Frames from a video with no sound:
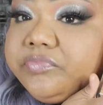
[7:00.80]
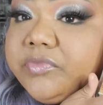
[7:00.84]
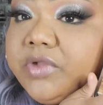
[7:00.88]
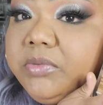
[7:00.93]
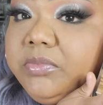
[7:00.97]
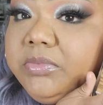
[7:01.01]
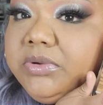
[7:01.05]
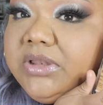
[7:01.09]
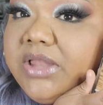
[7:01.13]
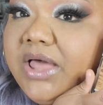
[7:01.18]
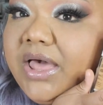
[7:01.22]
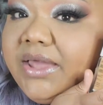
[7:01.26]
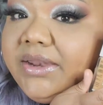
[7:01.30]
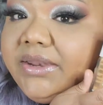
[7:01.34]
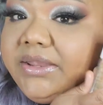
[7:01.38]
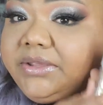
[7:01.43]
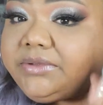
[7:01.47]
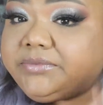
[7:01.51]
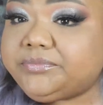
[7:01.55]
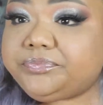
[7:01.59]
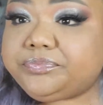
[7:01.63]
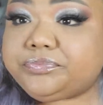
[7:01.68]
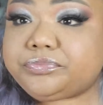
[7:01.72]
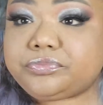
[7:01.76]

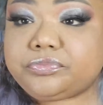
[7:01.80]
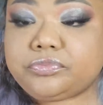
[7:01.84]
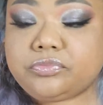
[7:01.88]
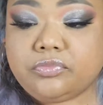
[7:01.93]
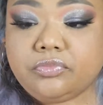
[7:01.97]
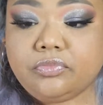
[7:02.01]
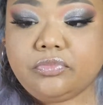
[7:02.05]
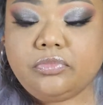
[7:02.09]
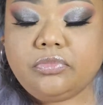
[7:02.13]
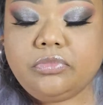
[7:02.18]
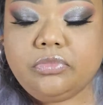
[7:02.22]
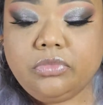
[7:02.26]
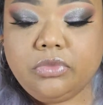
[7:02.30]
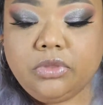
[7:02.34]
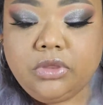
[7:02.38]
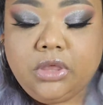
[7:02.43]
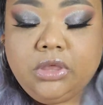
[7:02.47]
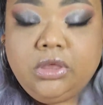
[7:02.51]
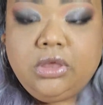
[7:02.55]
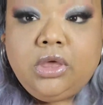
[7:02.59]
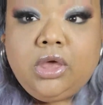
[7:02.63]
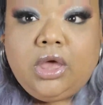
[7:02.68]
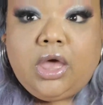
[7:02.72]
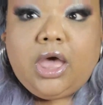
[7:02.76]
Milani,
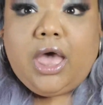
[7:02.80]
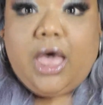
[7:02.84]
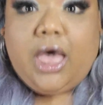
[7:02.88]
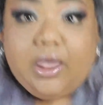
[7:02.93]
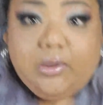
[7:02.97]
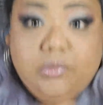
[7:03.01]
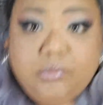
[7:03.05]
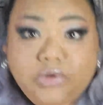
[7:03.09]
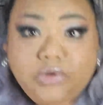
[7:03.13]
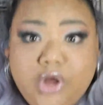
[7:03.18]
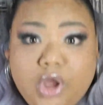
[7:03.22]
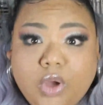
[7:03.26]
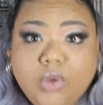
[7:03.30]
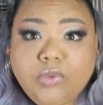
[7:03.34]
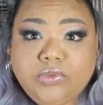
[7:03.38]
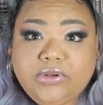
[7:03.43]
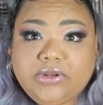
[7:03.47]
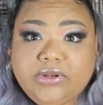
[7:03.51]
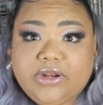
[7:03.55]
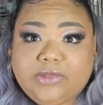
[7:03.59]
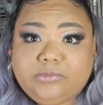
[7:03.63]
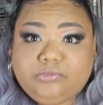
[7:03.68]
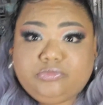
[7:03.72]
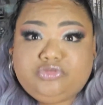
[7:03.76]
I would hold
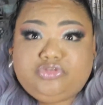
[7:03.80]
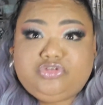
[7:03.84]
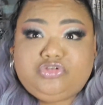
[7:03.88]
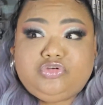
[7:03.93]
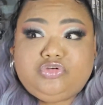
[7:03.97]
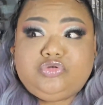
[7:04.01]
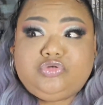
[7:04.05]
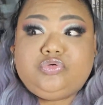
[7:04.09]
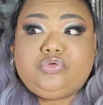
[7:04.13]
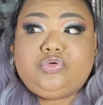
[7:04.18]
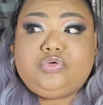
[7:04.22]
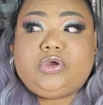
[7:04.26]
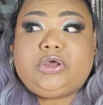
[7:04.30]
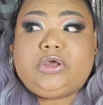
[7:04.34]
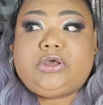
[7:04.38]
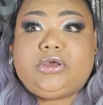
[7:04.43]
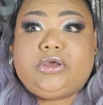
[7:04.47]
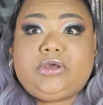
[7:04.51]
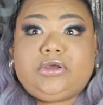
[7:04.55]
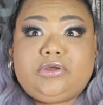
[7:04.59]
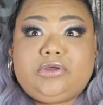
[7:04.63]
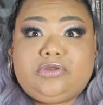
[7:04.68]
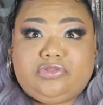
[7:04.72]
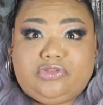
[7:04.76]
it up to
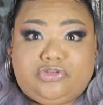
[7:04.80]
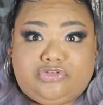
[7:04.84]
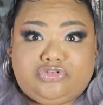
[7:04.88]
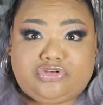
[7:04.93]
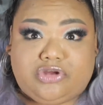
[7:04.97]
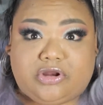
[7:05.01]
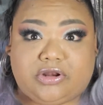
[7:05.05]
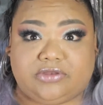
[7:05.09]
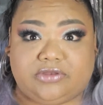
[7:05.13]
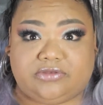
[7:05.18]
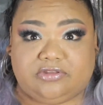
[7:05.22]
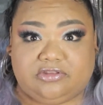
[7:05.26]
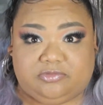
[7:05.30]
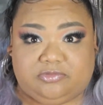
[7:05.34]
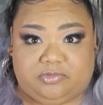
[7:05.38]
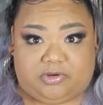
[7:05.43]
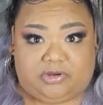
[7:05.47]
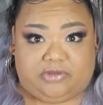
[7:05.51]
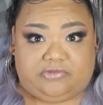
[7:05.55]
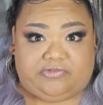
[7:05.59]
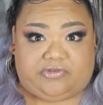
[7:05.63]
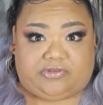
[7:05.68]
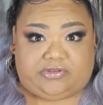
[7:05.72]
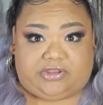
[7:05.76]
uh, the Charlotte
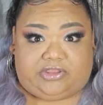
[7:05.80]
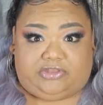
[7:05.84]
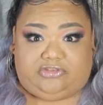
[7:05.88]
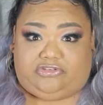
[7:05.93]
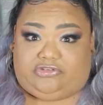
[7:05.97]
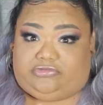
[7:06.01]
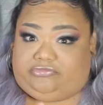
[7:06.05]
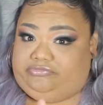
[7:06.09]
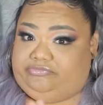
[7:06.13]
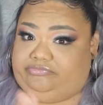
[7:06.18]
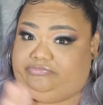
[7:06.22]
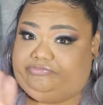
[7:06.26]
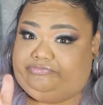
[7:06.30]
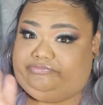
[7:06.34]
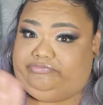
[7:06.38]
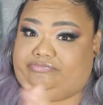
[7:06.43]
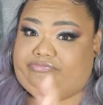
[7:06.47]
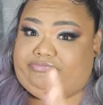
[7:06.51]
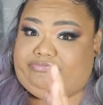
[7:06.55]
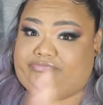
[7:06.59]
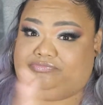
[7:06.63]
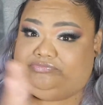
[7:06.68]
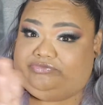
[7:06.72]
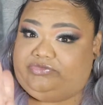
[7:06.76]
Tilbury Foundation.
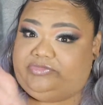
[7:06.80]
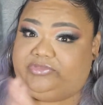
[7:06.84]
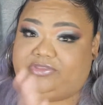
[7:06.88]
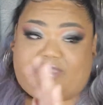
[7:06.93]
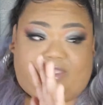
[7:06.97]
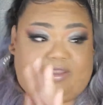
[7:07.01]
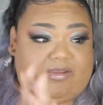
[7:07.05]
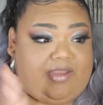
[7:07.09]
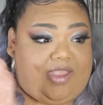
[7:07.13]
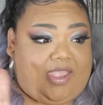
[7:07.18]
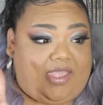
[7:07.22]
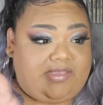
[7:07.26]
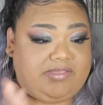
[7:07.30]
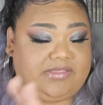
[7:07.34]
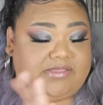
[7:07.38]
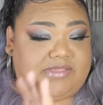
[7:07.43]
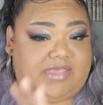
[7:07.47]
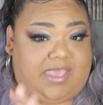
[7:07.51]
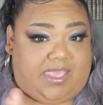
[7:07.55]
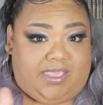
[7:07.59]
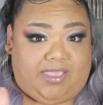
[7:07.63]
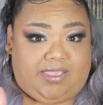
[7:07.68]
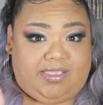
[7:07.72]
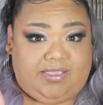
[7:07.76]
Dare I
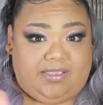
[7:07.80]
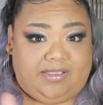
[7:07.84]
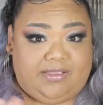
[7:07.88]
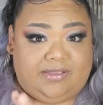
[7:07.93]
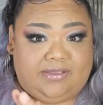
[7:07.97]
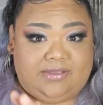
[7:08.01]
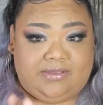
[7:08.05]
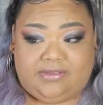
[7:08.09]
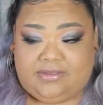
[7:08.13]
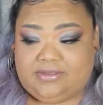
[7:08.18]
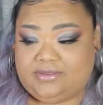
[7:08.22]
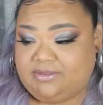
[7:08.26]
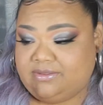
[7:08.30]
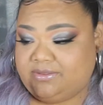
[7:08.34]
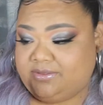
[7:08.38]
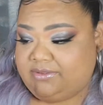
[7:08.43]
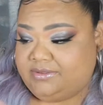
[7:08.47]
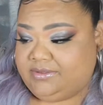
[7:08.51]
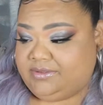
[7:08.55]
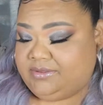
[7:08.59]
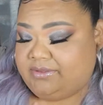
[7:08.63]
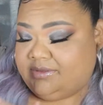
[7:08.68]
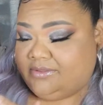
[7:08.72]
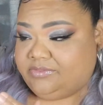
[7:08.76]
say
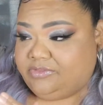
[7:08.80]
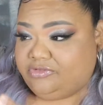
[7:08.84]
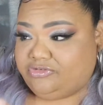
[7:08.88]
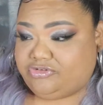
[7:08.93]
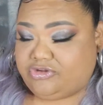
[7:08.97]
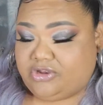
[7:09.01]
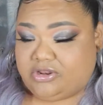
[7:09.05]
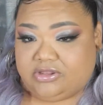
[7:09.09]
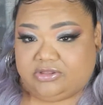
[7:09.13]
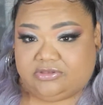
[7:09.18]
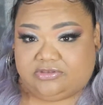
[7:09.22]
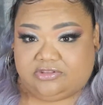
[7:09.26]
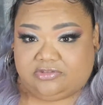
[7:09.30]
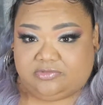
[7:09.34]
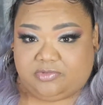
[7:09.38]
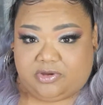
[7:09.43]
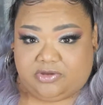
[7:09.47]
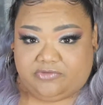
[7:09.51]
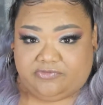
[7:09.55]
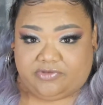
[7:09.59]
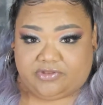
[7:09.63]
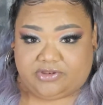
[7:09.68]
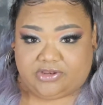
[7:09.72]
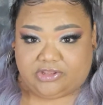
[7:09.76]
the Charlotte
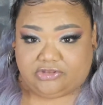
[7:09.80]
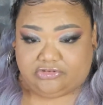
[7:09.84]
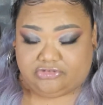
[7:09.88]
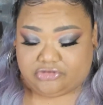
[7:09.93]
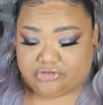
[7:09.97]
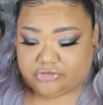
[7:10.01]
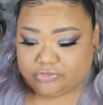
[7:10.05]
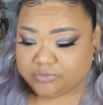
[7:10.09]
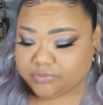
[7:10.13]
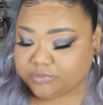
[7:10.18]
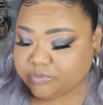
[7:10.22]
Tilbury Foundation?